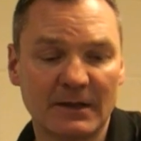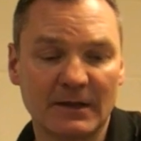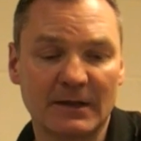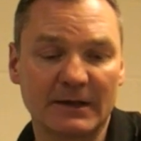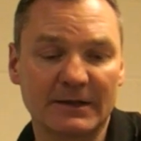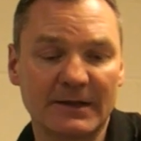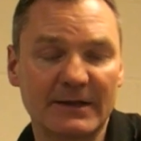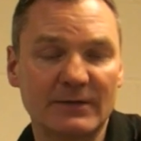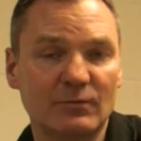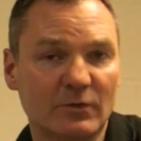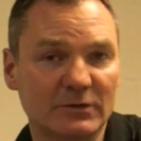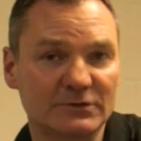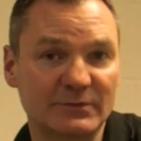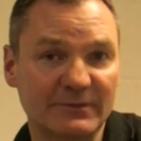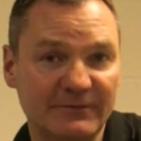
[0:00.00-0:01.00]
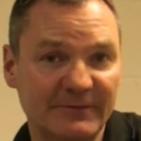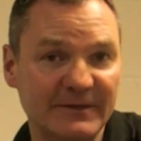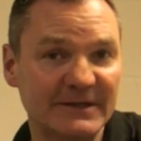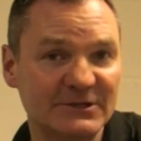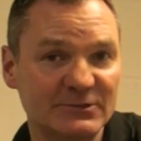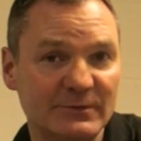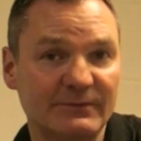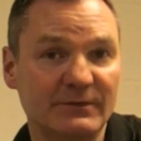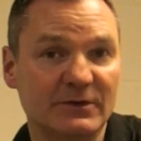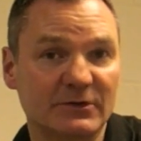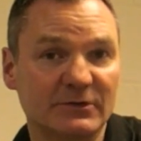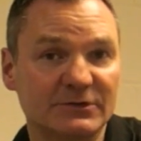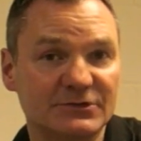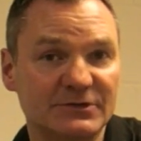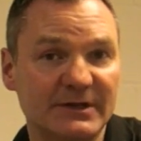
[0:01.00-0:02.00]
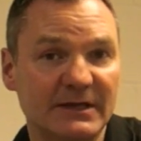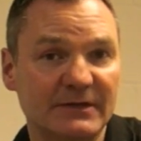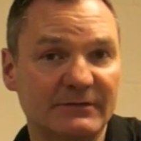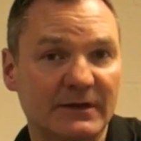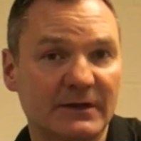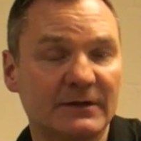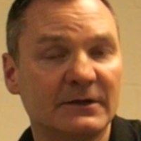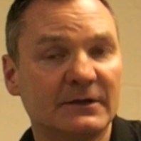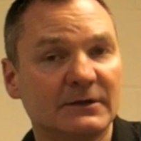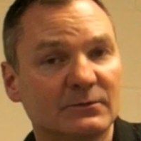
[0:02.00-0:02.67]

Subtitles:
Again, once we've finished with the clutch lever,